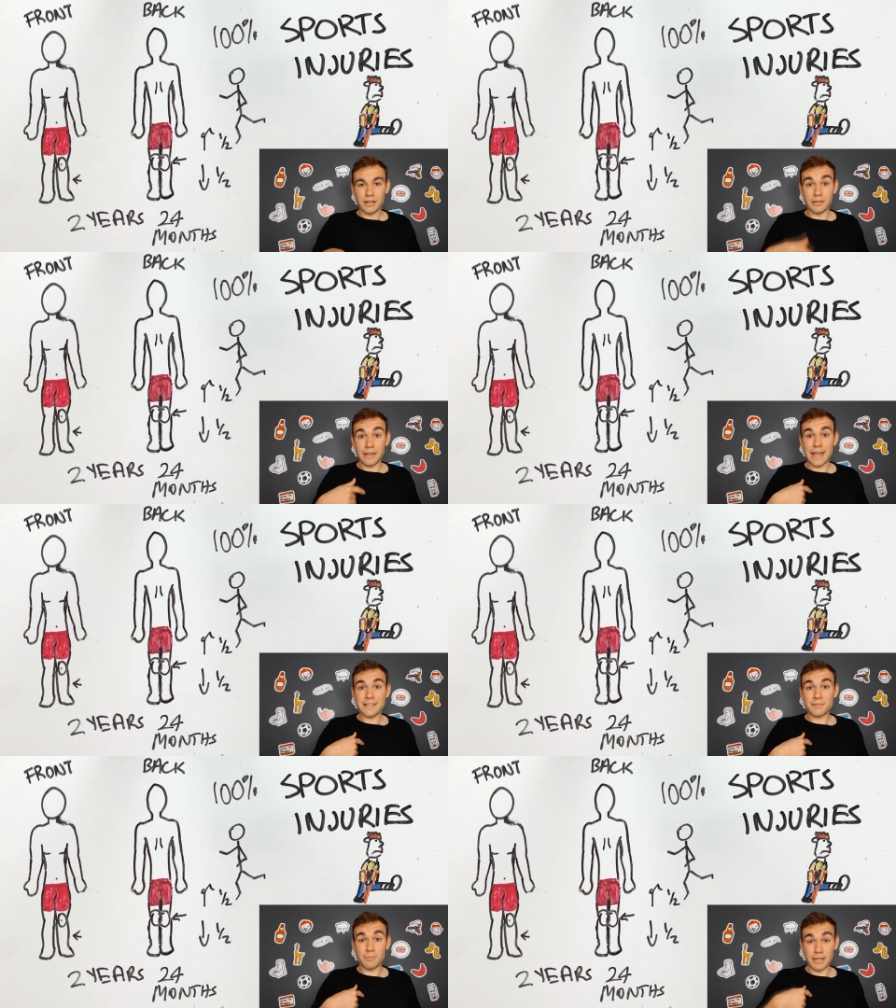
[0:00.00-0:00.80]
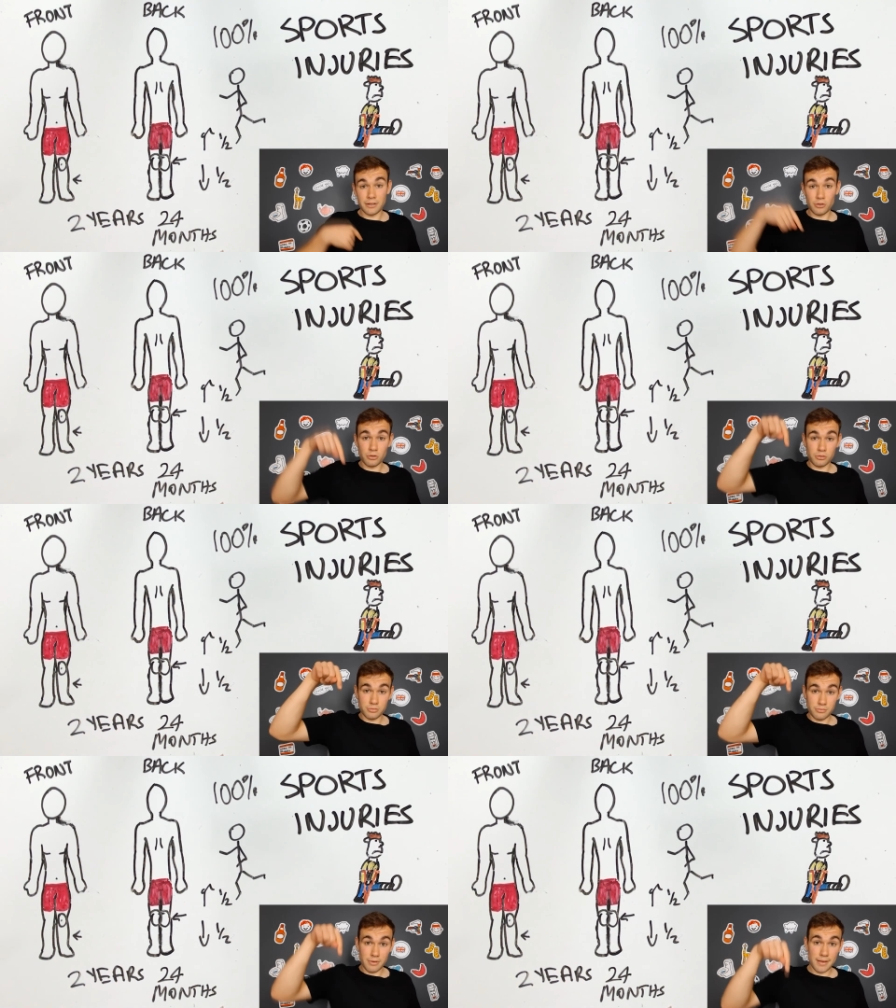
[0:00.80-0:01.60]
Let me know
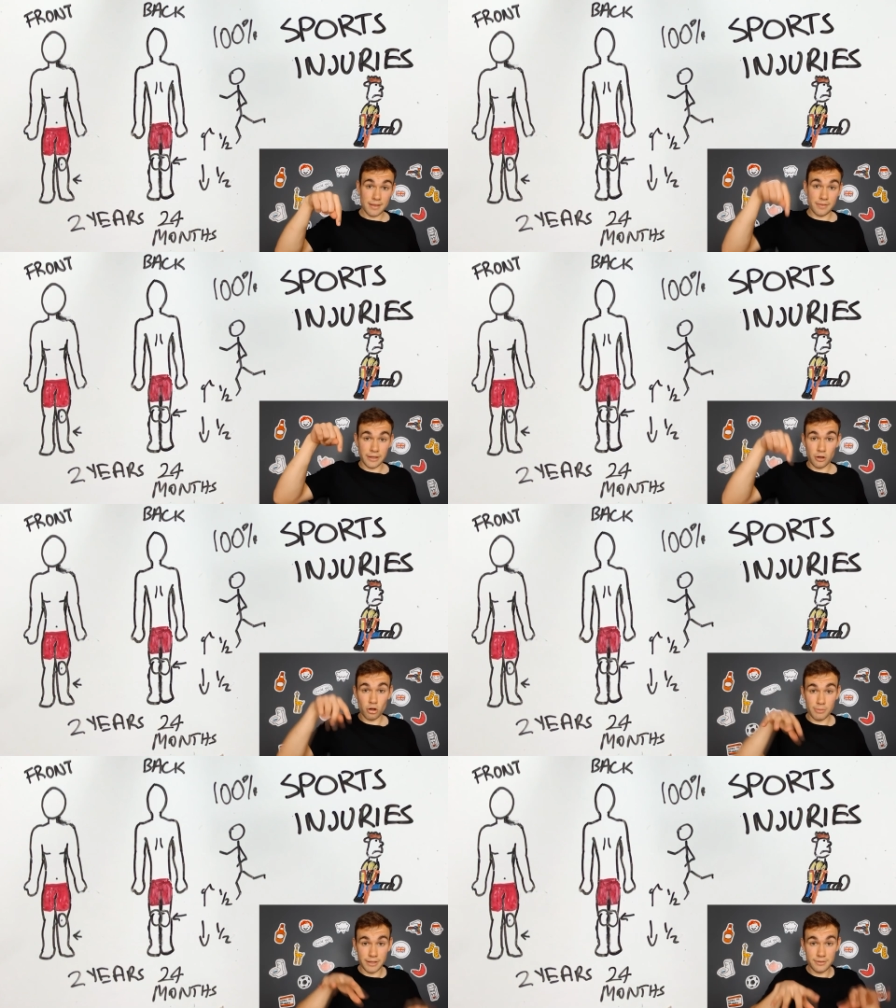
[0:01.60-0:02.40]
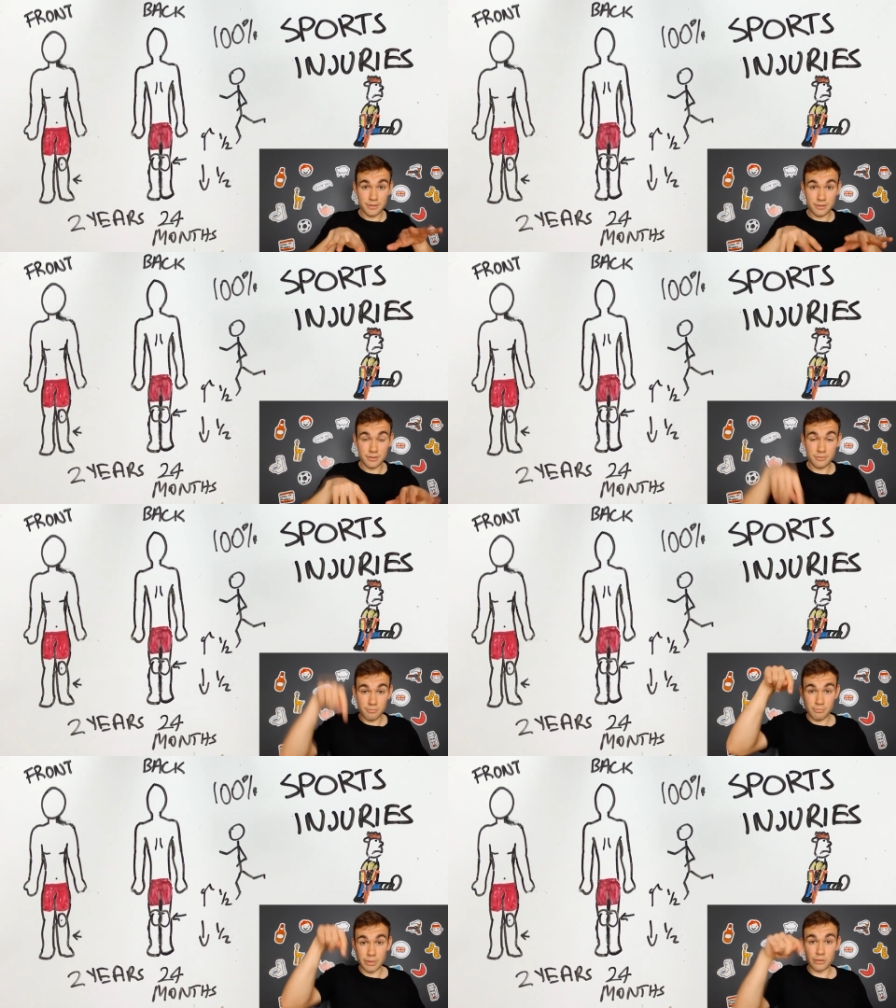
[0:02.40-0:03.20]
in the comments
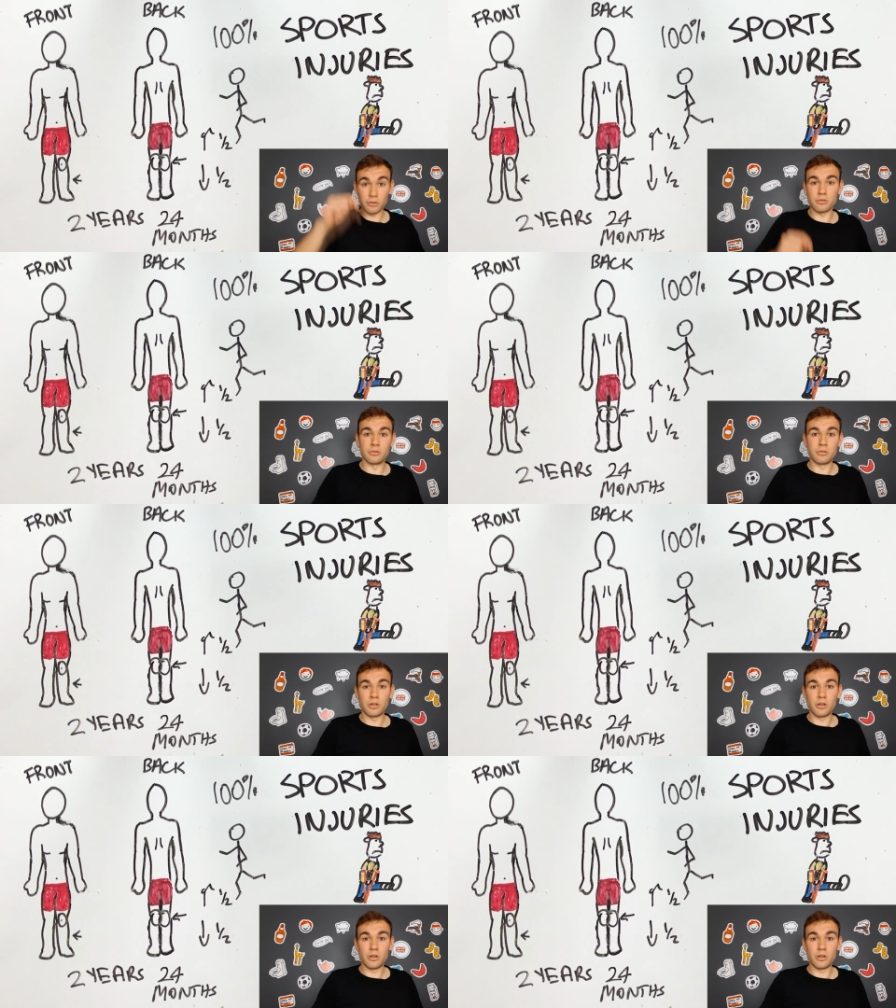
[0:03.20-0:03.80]
below